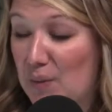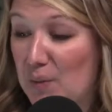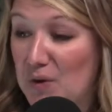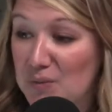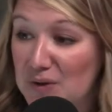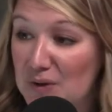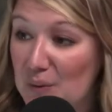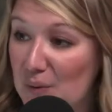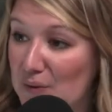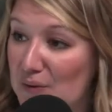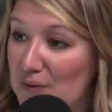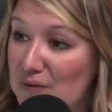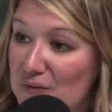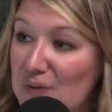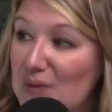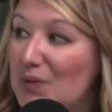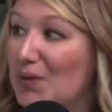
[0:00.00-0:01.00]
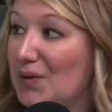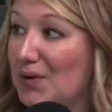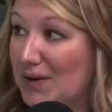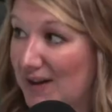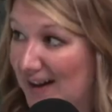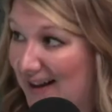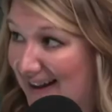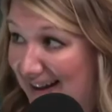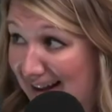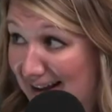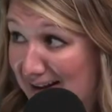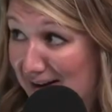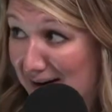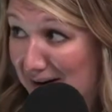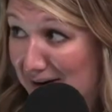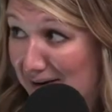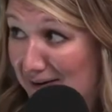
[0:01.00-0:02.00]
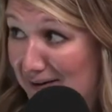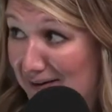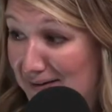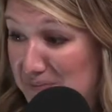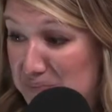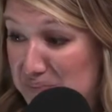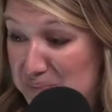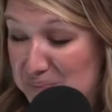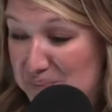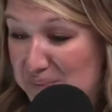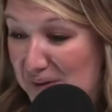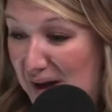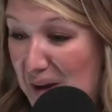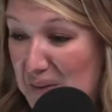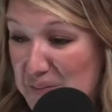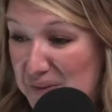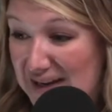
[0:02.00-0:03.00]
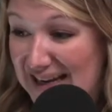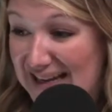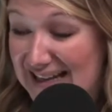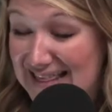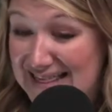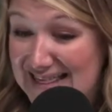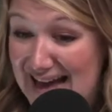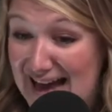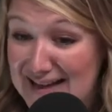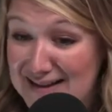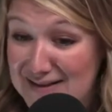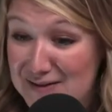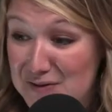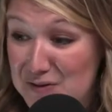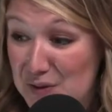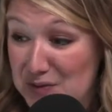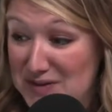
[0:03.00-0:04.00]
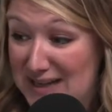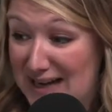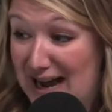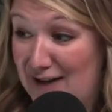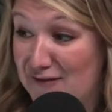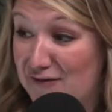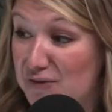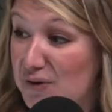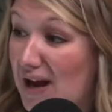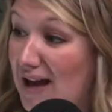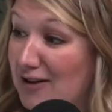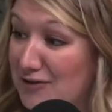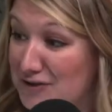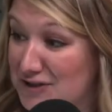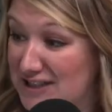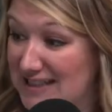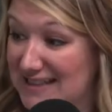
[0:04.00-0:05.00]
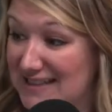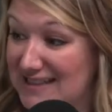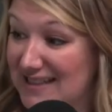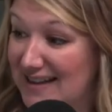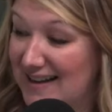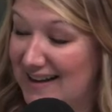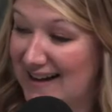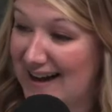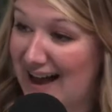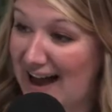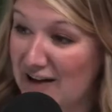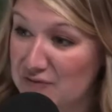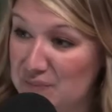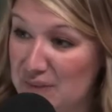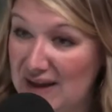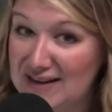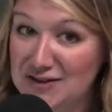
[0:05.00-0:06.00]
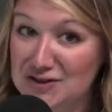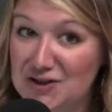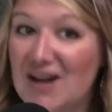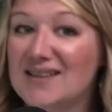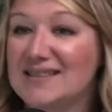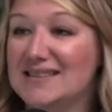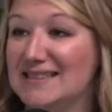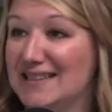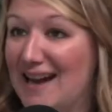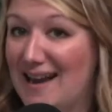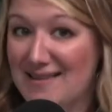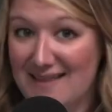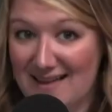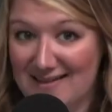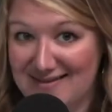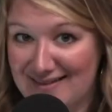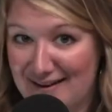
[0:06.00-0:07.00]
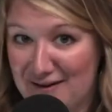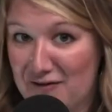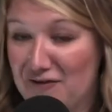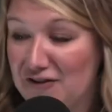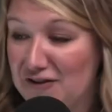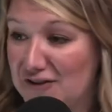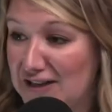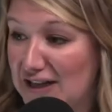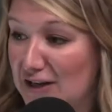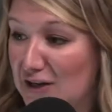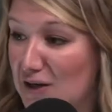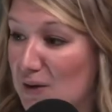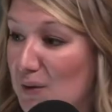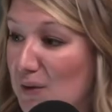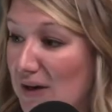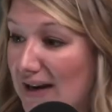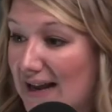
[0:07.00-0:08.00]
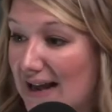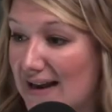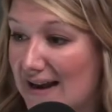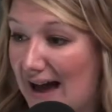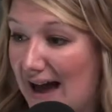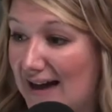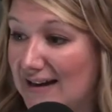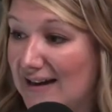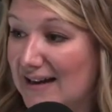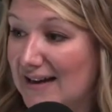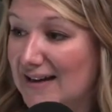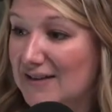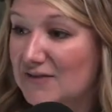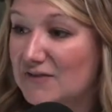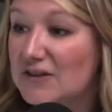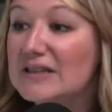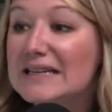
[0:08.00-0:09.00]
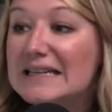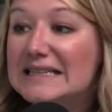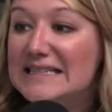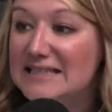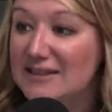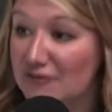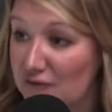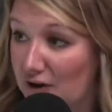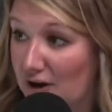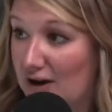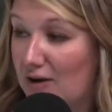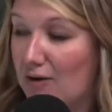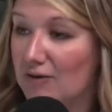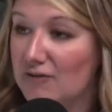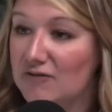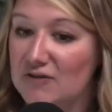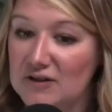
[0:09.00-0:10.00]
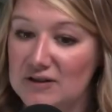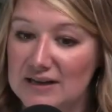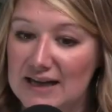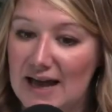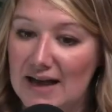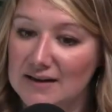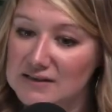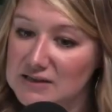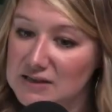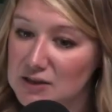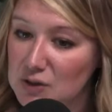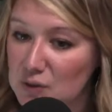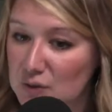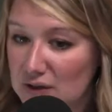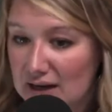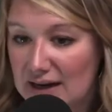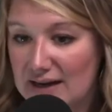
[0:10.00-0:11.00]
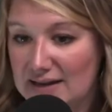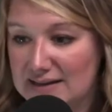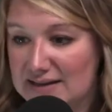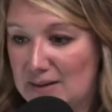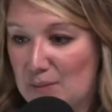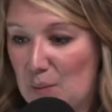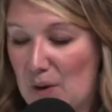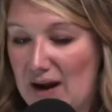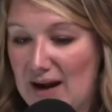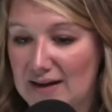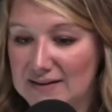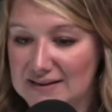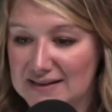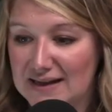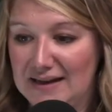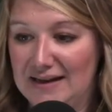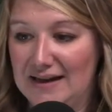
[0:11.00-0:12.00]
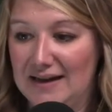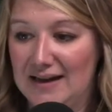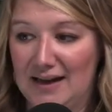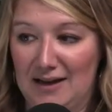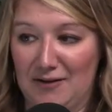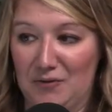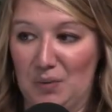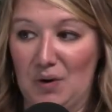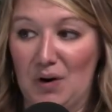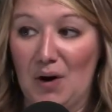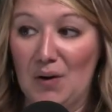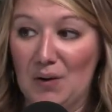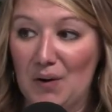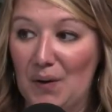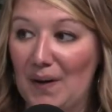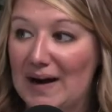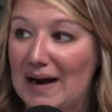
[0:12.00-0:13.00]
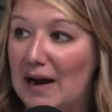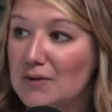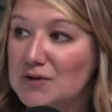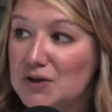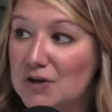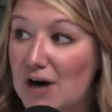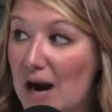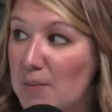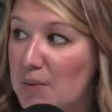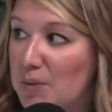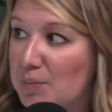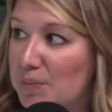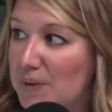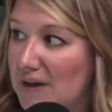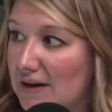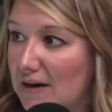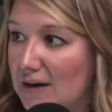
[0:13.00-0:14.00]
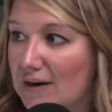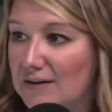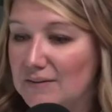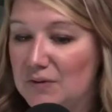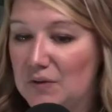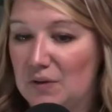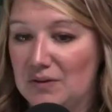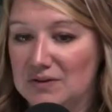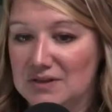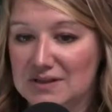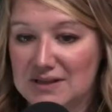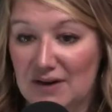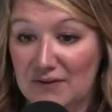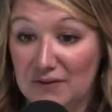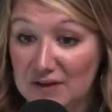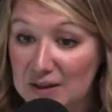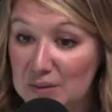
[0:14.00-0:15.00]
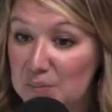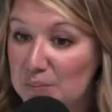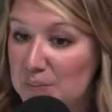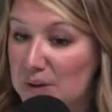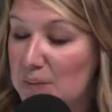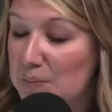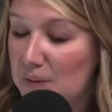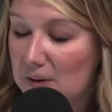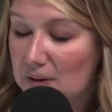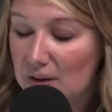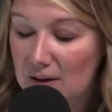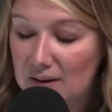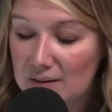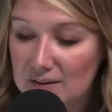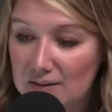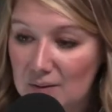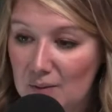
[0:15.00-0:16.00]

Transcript: that when we order food at our company, that those that have food allergies have been addressed and that they're feeling included and not feeling different or feeling excluded in some ways if we're all going out to grab a beer, there's definitely people in our